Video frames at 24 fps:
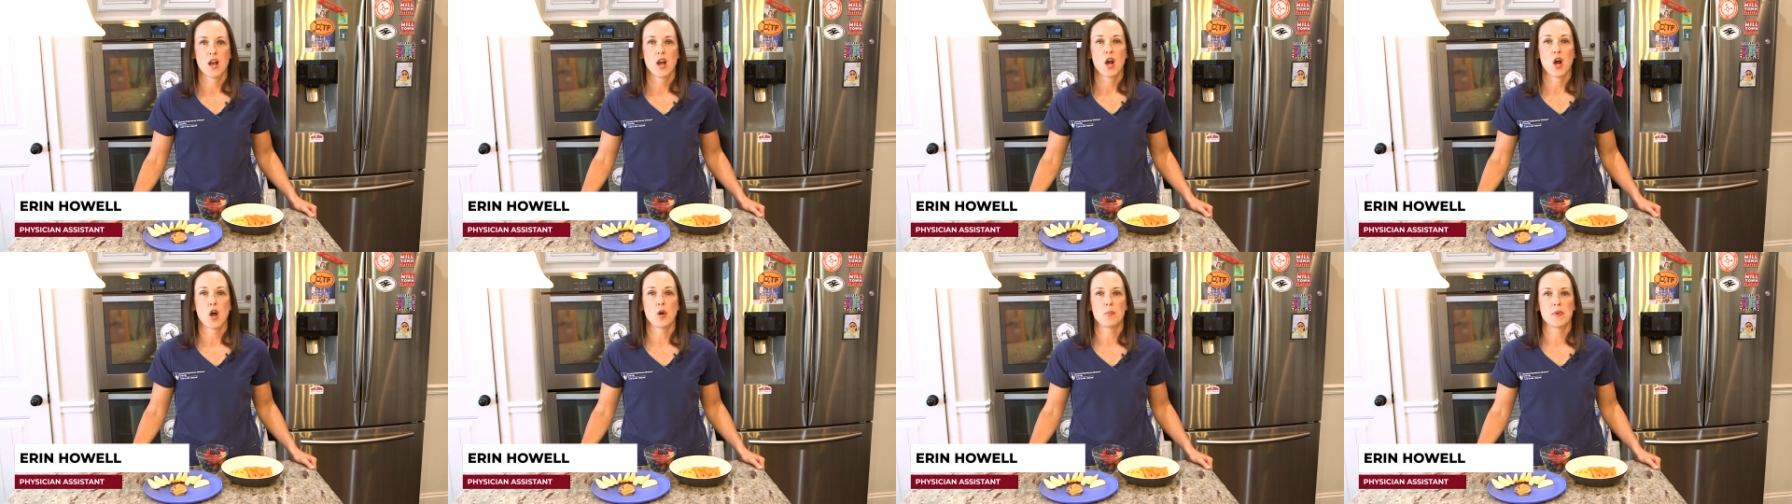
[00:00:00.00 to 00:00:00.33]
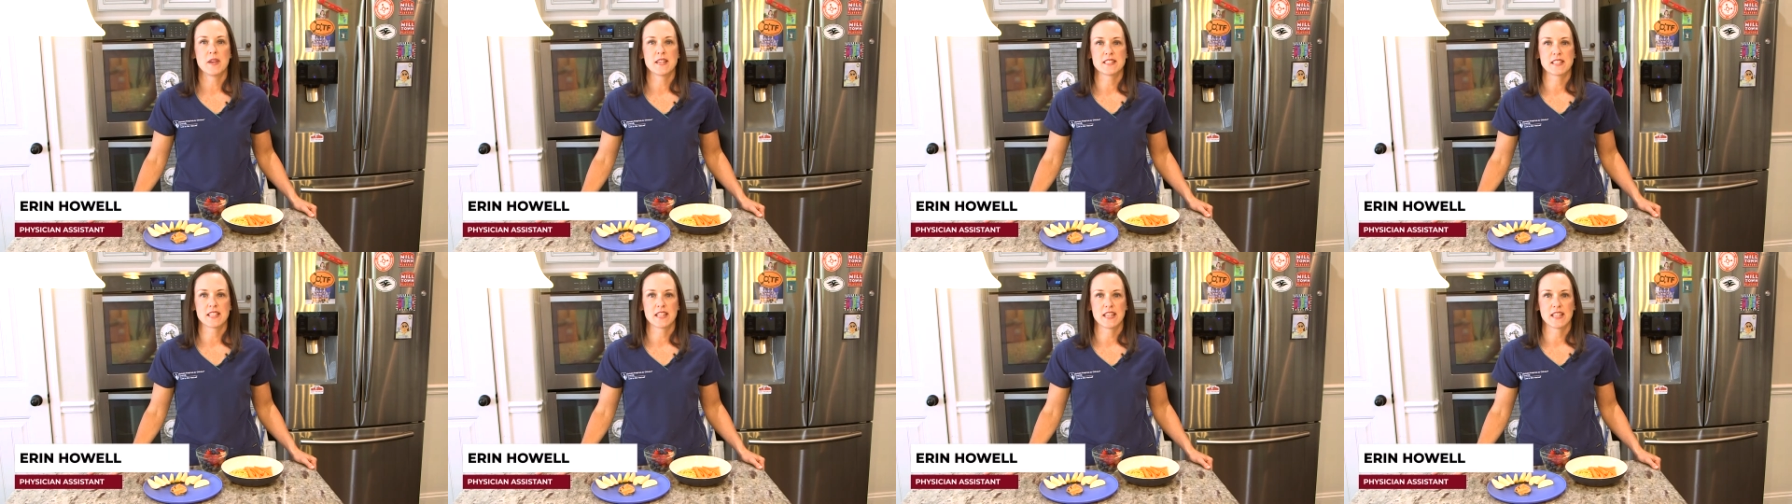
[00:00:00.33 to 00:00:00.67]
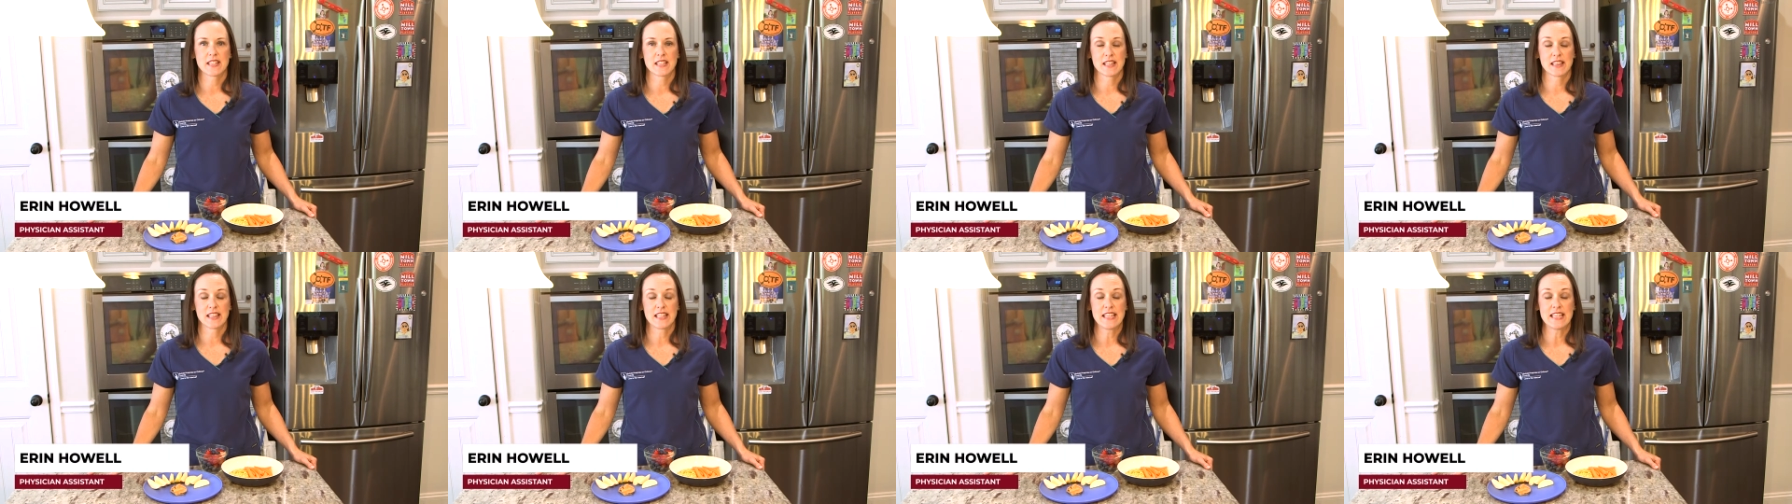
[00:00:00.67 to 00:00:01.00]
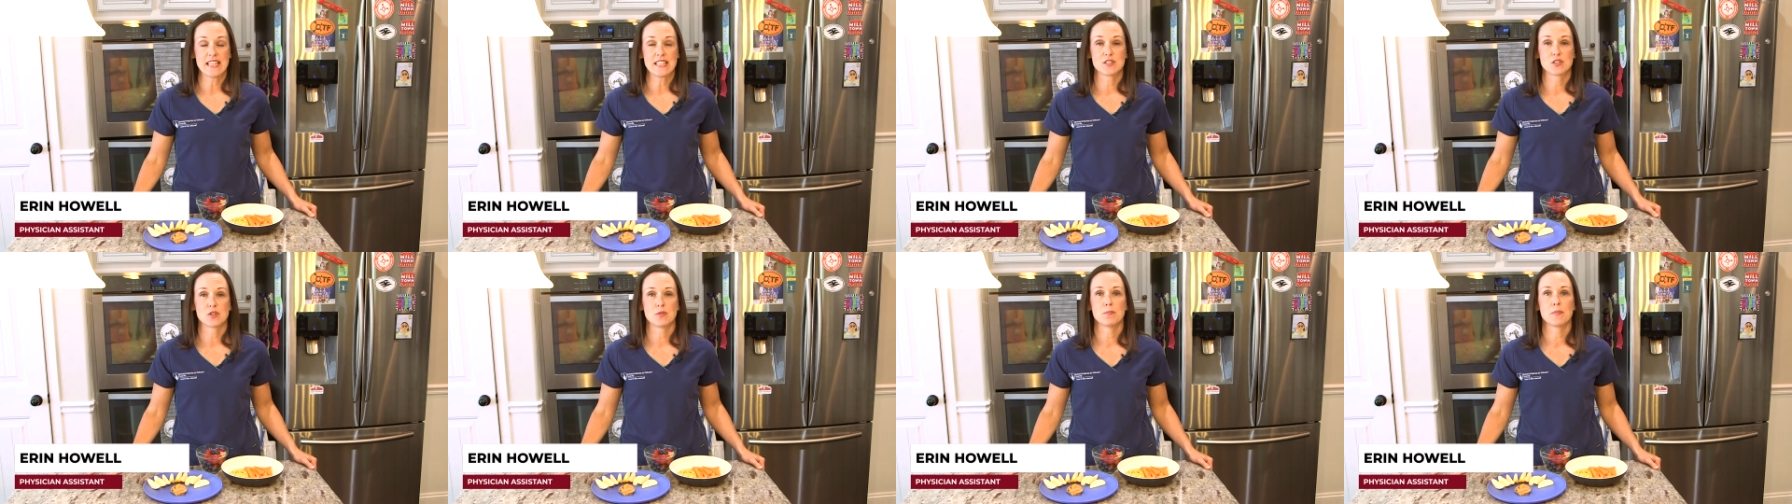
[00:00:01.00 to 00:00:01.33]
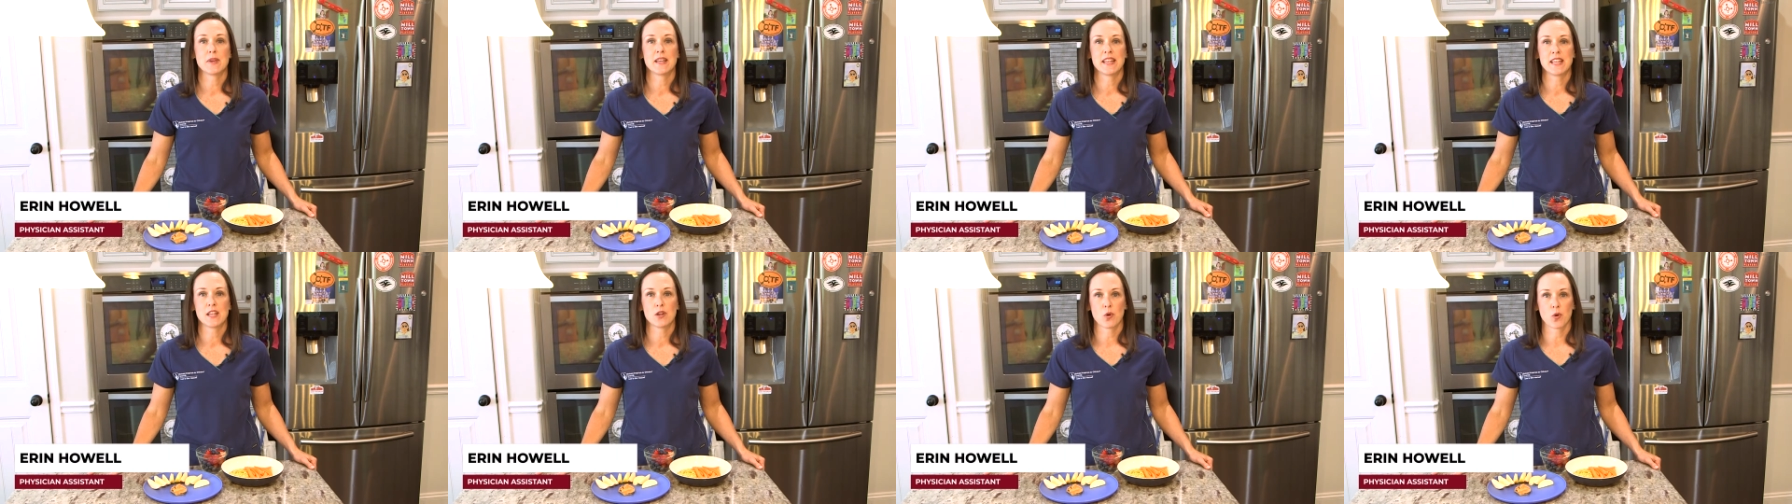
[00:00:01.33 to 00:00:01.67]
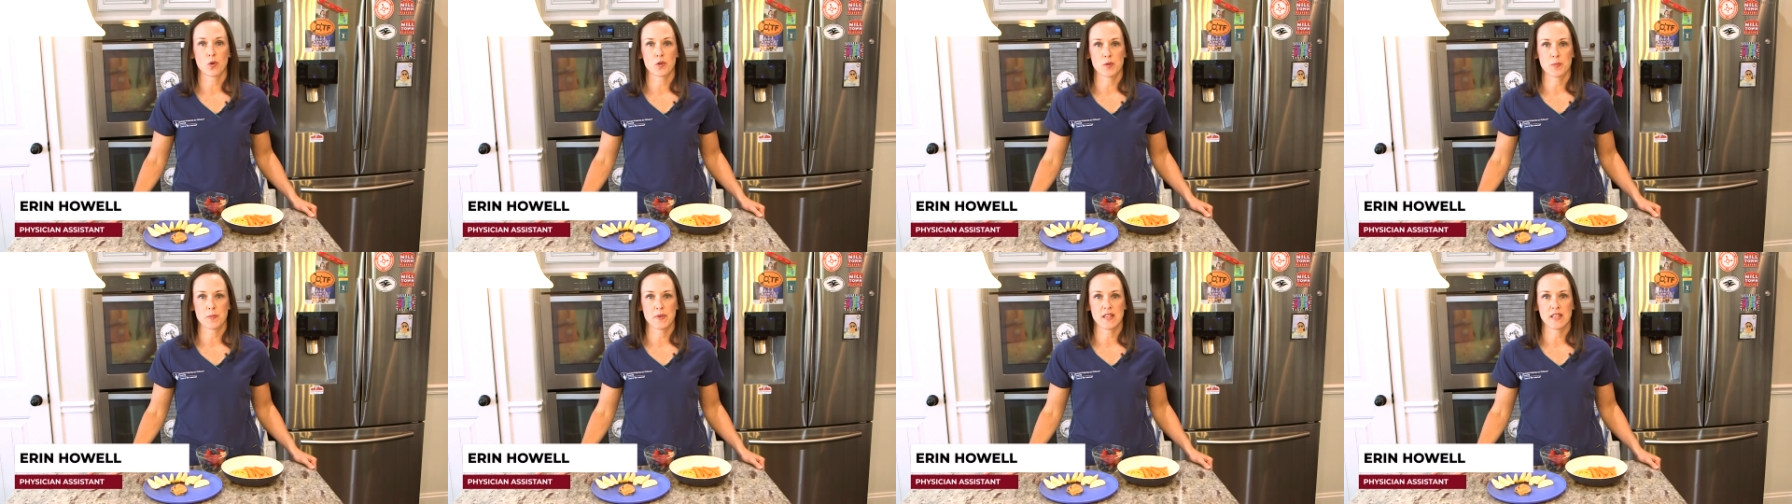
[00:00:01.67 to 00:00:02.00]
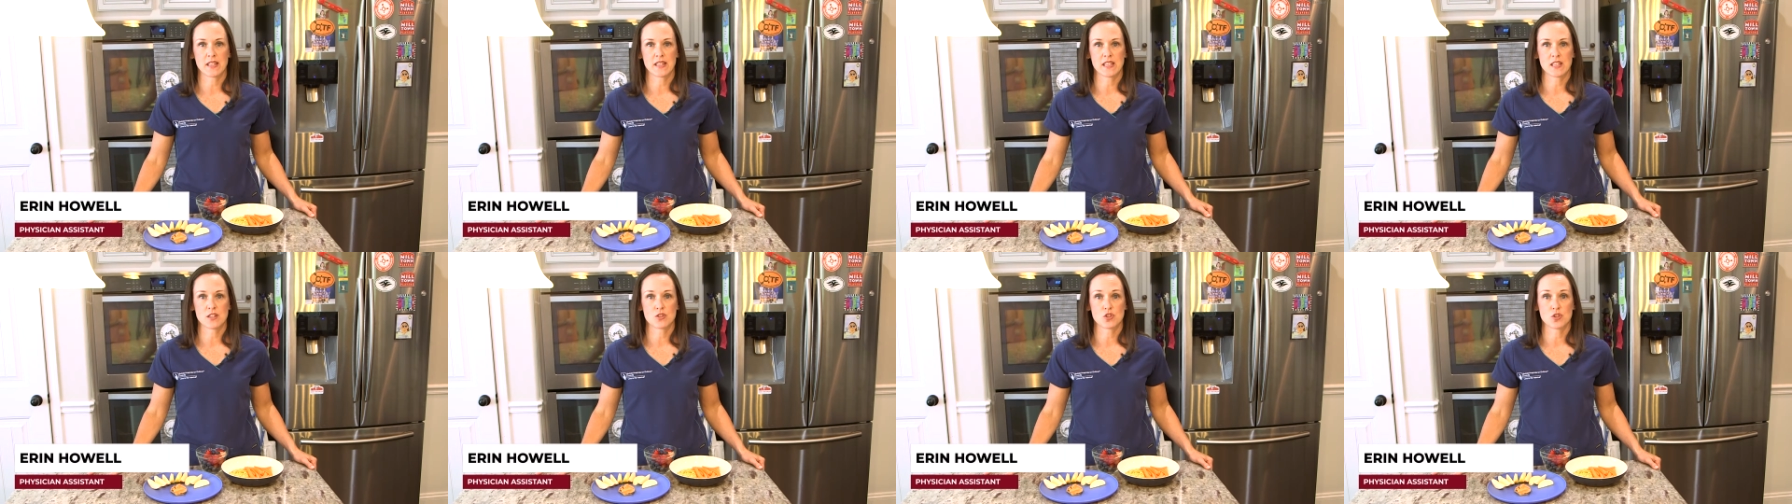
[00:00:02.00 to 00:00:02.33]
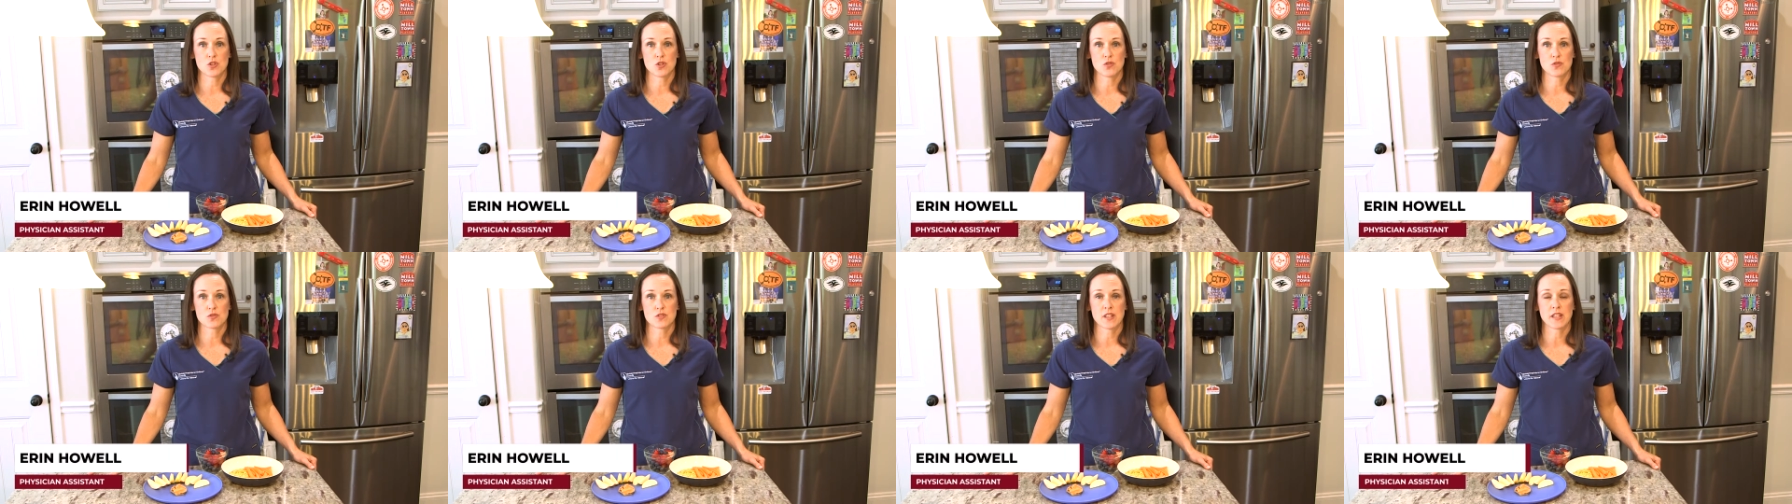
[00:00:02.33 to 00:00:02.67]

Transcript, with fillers: Obesity can lead to many orthopedic issues,